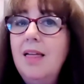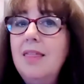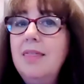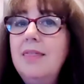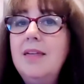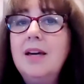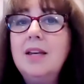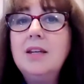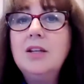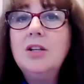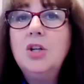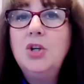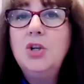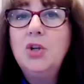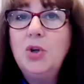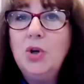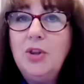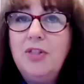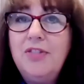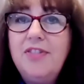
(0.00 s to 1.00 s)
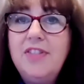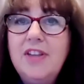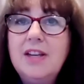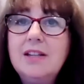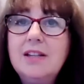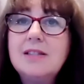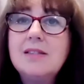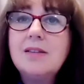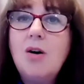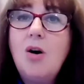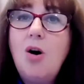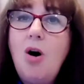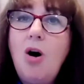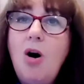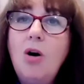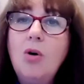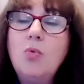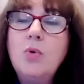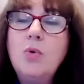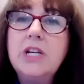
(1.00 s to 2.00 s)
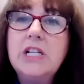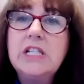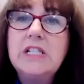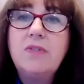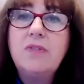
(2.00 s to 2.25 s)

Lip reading: then good things always